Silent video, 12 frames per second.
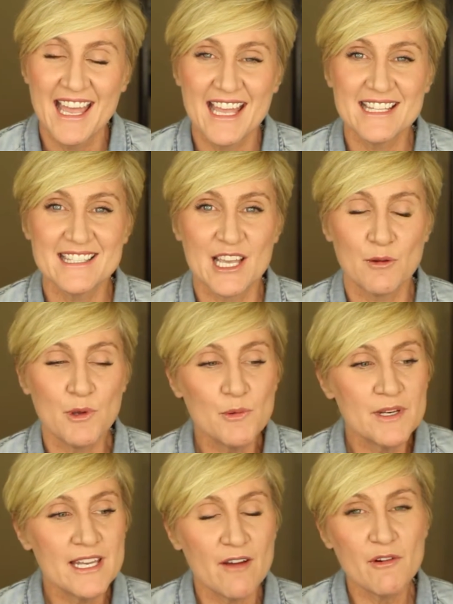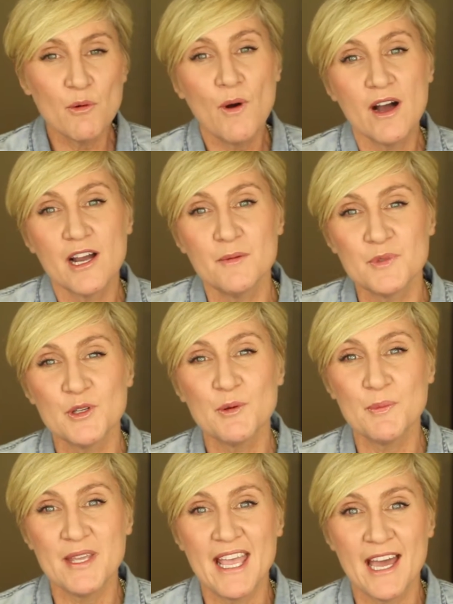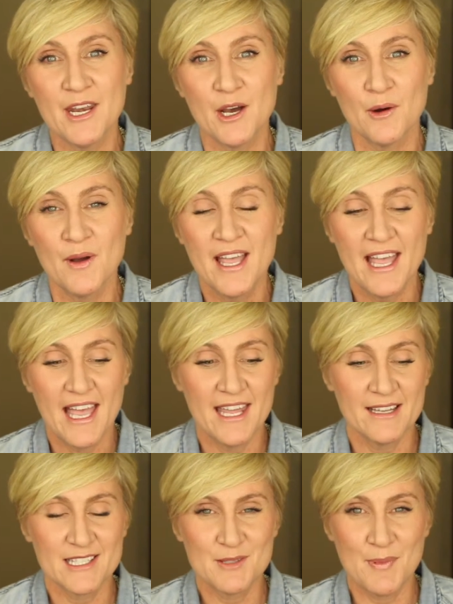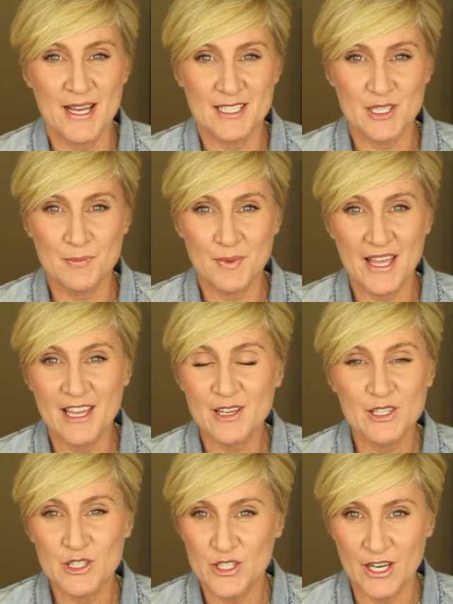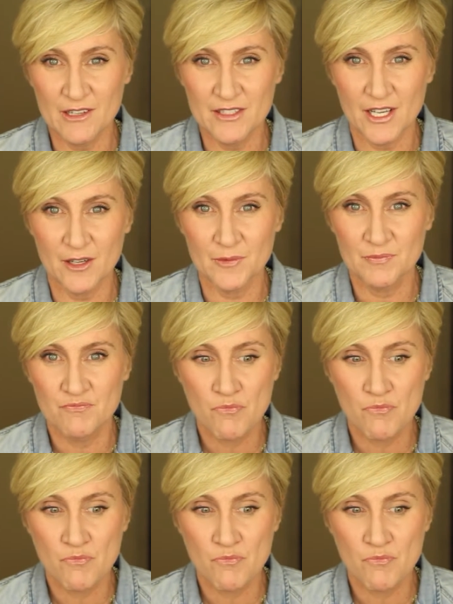It's like we would never walk up to a piano and expect to play a concerto.